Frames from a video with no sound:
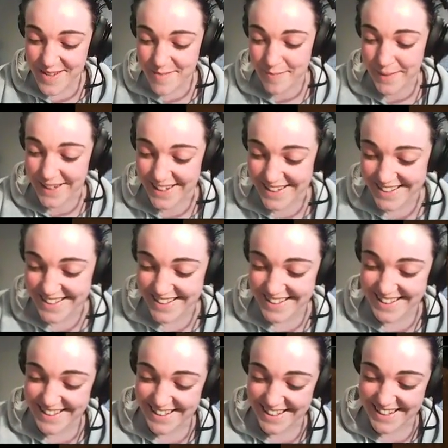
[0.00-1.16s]
But
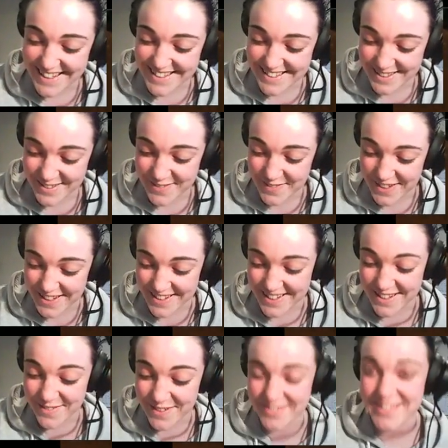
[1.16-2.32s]
yeah, it's a lot of fun.
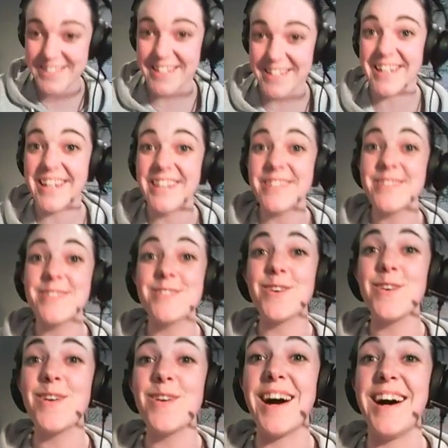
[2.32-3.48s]
If you haven't done it, it's
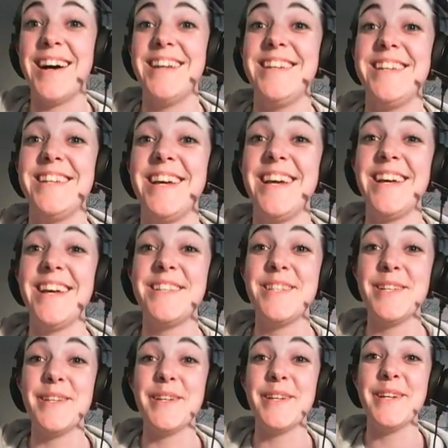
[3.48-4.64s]
so hard to
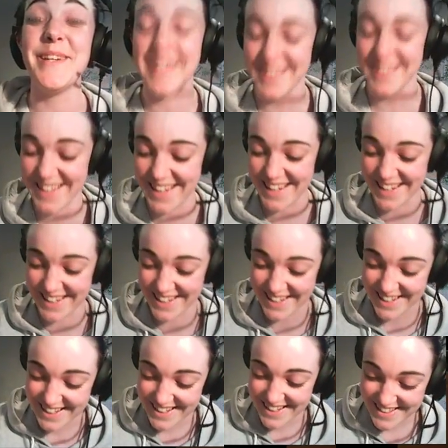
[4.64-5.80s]
do. Like
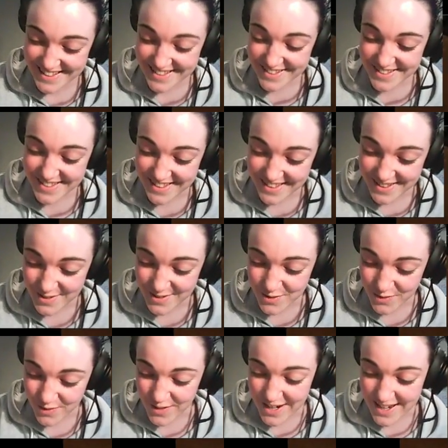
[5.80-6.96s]
seriously, you should
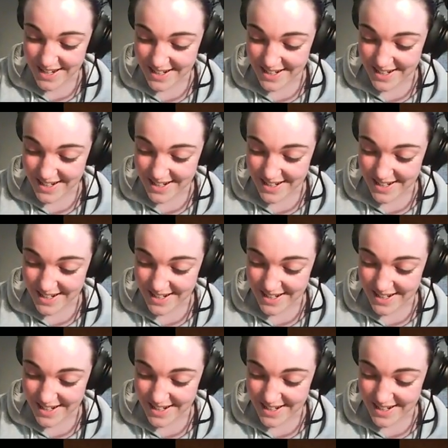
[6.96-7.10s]
try it.